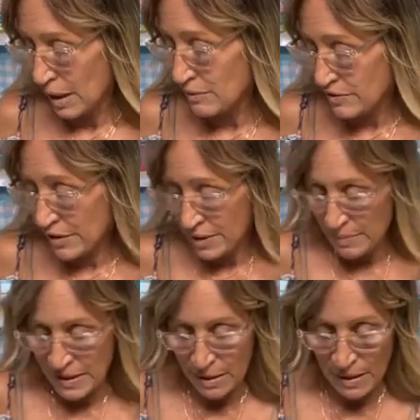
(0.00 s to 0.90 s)
I was very
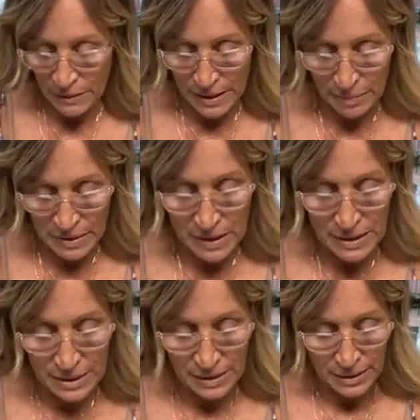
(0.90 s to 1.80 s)
upset about that
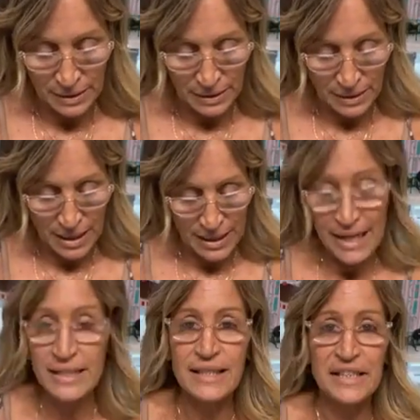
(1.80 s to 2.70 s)
because I
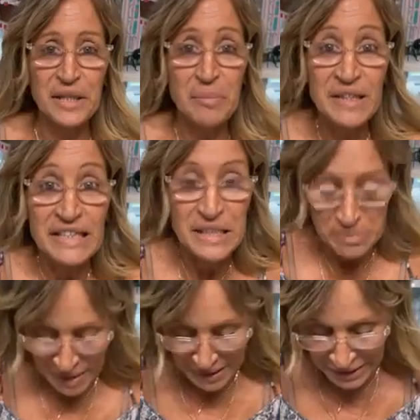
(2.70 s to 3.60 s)
can't stand up in the
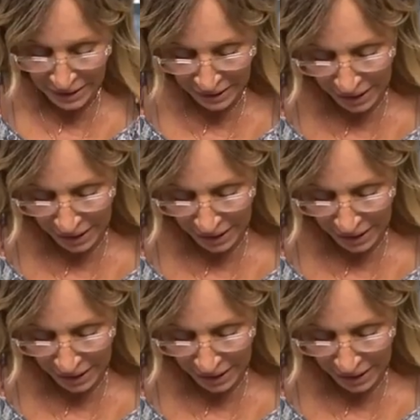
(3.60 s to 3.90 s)
deep end.